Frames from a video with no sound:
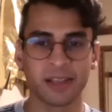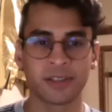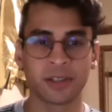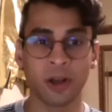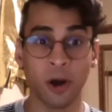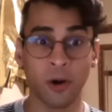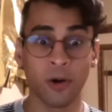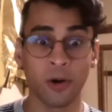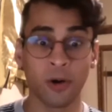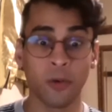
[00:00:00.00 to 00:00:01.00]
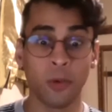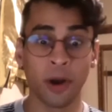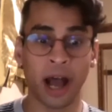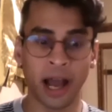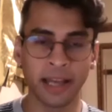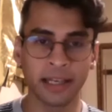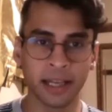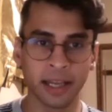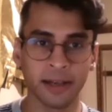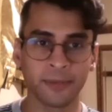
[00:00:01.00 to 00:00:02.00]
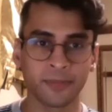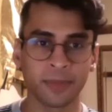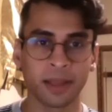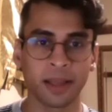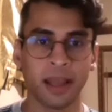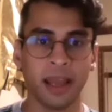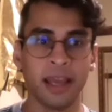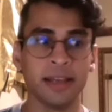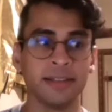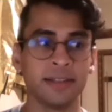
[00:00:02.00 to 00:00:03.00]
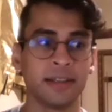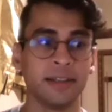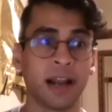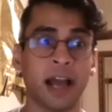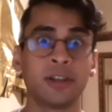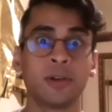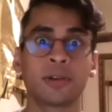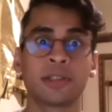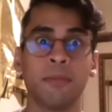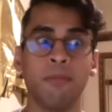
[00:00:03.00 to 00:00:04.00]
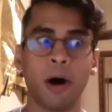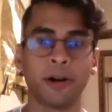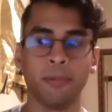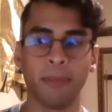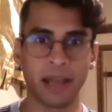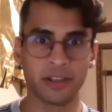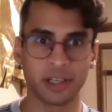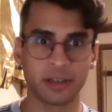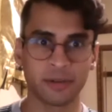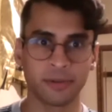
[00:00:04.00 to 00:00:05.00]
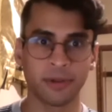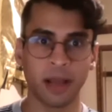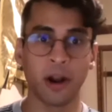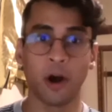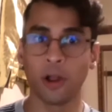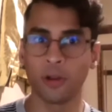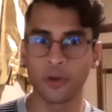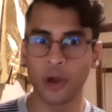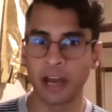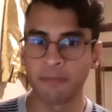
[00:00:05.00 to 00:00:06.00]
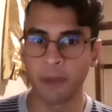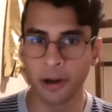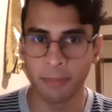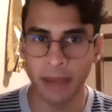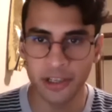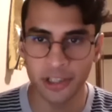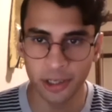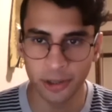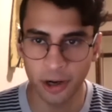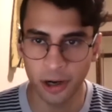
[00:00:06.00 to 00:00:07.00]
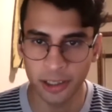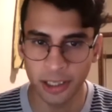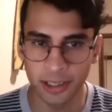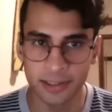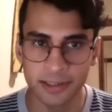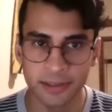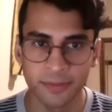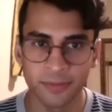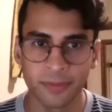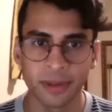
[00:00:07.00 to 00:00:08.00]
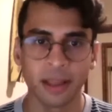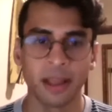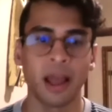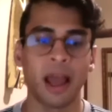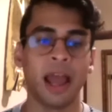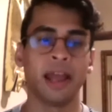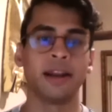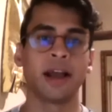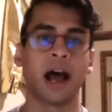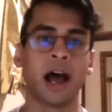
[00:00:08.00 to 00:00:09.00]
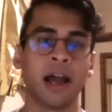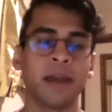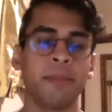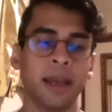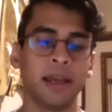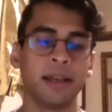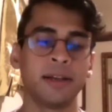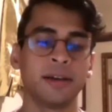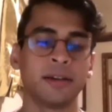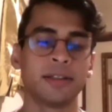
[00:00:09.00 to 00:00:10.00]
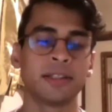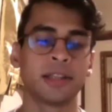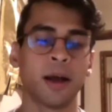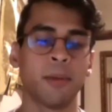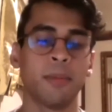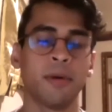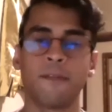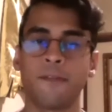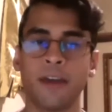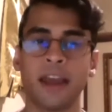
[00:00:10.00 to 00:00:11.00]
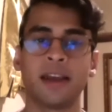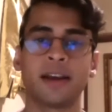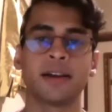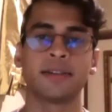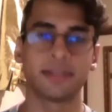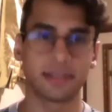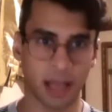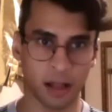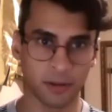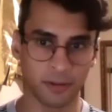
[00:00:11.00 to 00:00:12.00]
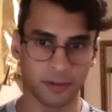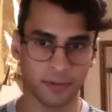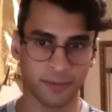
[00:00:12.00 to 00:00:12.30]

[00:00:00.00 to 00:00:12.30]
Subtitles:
So what I did is that I took some model magic, and all of you have model magic in your art kits, and I made some fake cells.